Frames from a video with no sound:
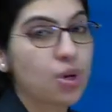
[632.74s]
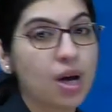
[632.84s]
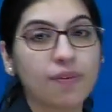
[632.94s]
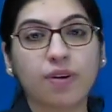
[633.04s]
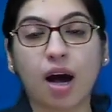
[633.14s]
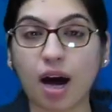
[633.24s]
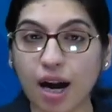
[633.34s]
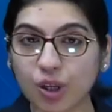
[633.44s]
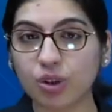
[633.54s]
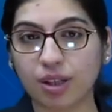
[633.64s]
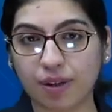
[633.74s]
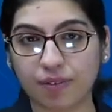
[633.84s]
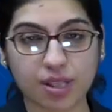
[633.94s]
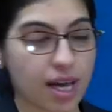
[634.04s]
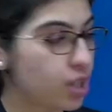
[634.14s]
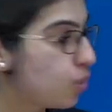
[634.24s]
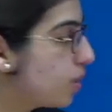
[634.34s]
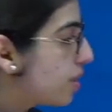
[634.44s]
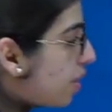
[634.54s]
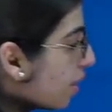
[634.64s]
you have heart on the left side, you
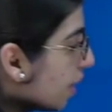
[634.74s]
will see a